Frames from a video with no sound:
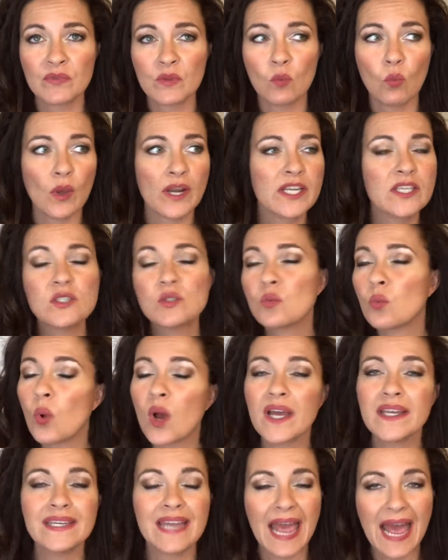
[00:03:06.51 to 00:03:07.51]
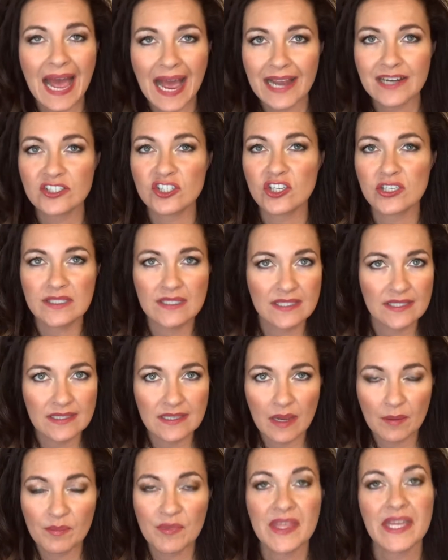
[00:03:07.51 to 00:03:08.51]
What is one action
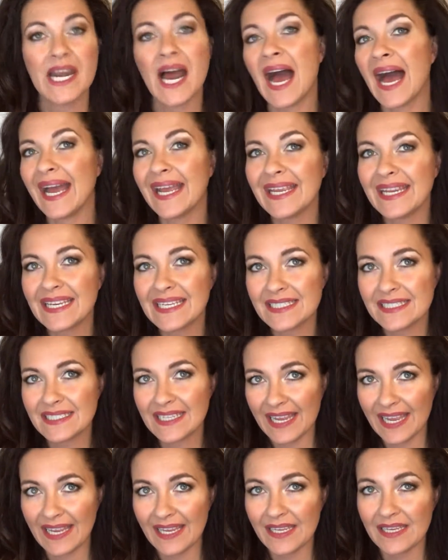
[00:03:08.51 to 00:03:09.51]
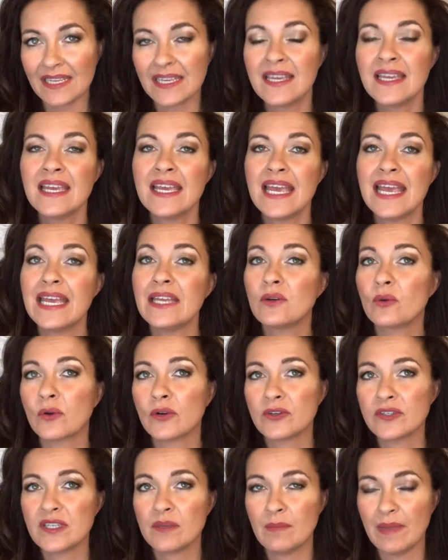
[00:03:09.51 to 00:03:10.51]
step that I can take in
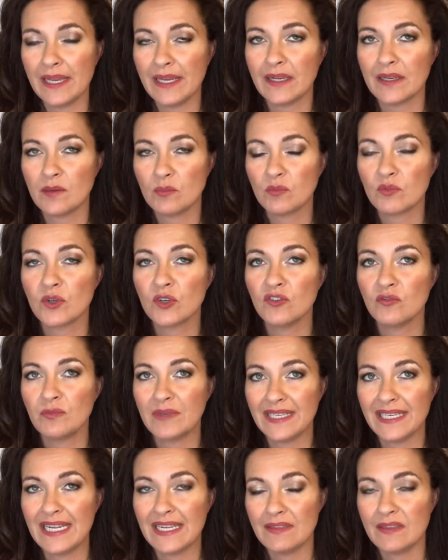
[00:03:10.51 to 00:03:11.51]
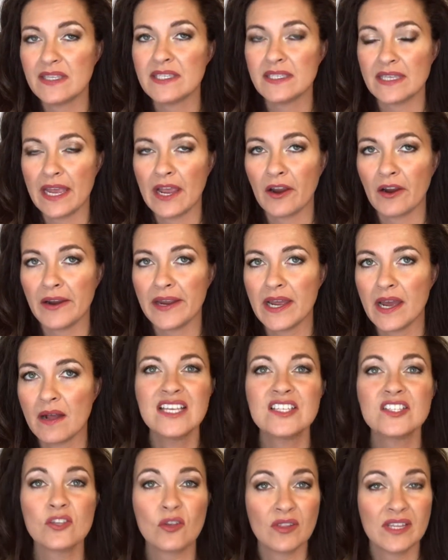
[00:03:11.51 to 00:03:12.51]
order to make an improvement in this area?
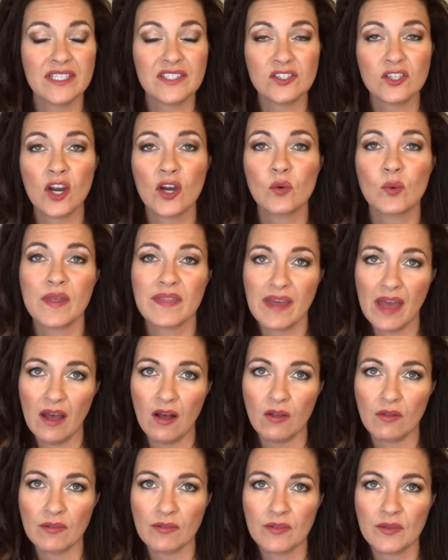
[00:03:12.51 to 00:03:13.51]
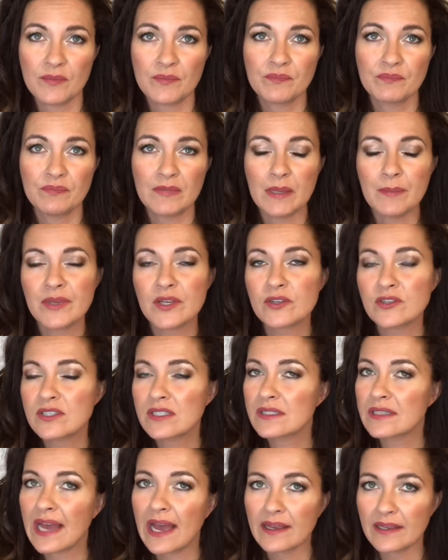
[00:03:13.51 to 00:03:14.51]
So let's start with health. Maybe you're
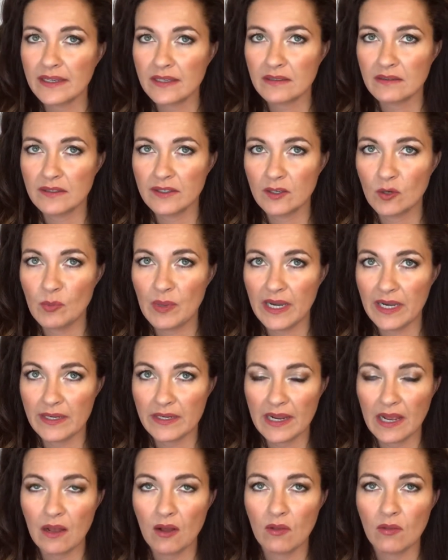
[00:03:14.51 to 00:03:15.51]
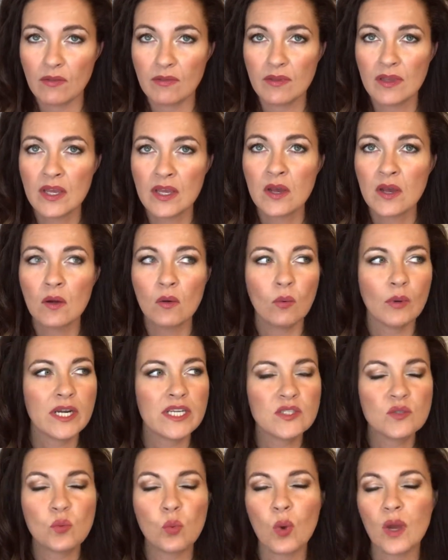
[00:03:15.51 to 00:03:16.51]
slacking a little bit in health. What
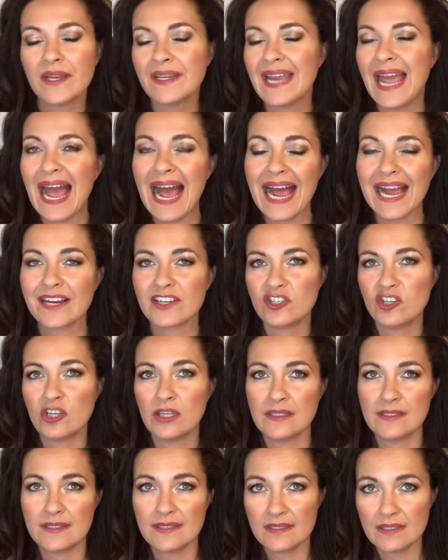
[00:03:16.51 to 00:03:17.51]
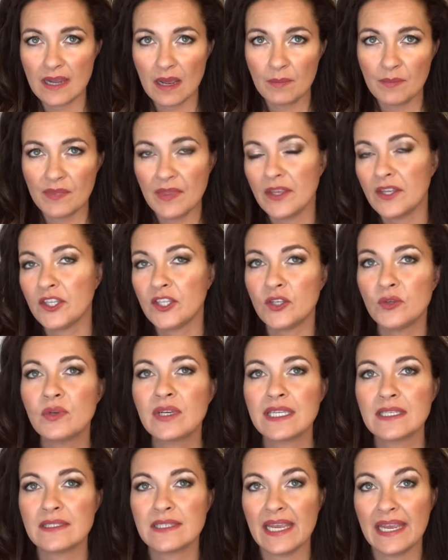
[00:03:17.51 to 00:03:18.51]
is one action step that you
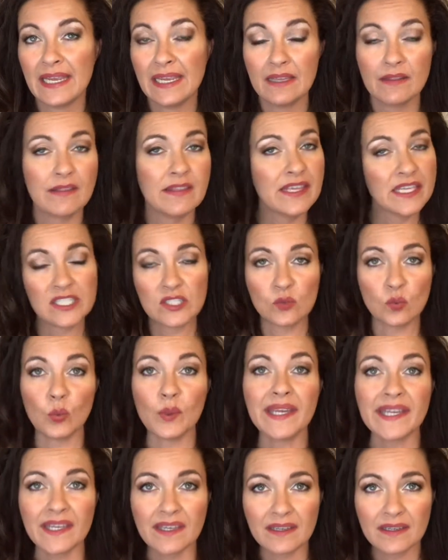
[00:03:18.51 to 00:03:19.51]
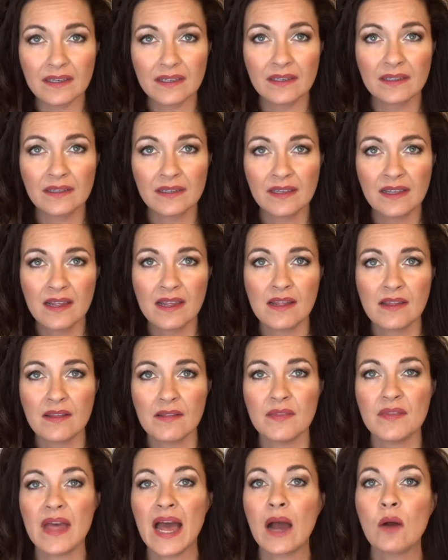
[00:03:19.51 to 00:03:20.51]
can take this week
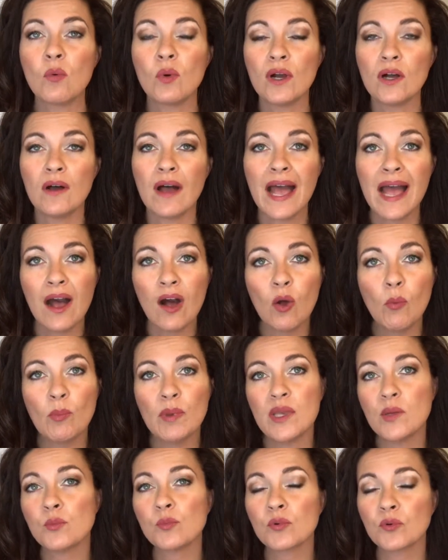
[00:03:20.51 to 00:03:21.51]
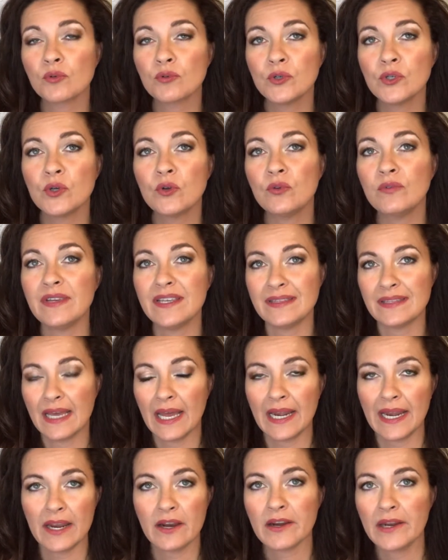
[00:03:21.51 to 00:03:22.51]
that will help improve in
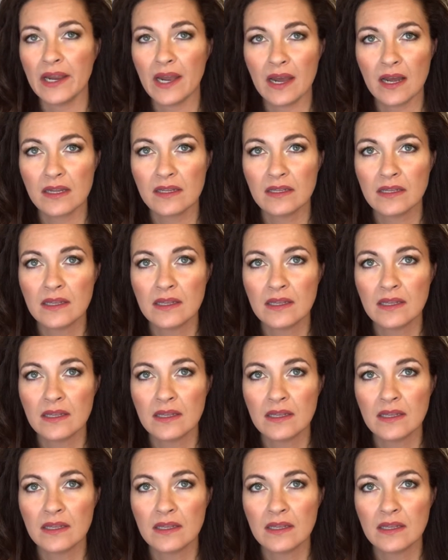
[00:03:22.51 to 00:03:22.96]
that area?